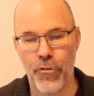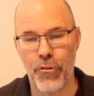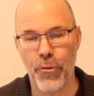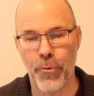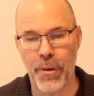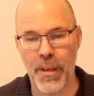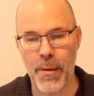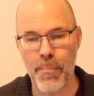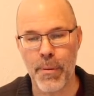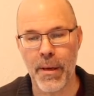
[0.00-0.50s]

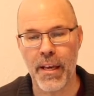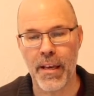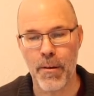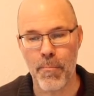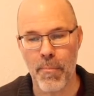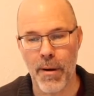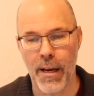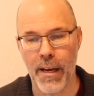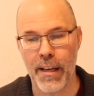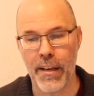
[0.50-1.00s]
So keeping it in
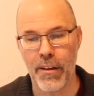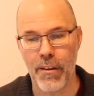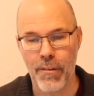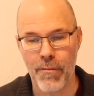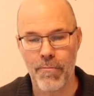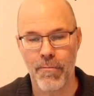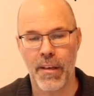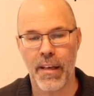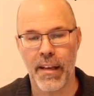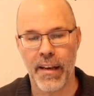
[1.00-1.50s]
mind
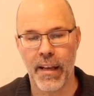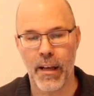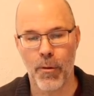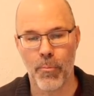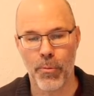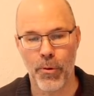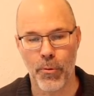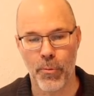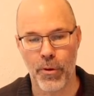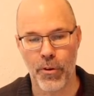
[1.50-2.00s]
can
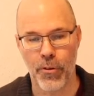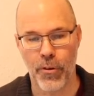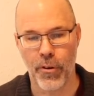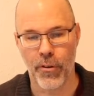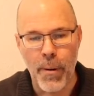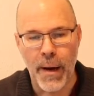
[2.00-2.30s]
help your return.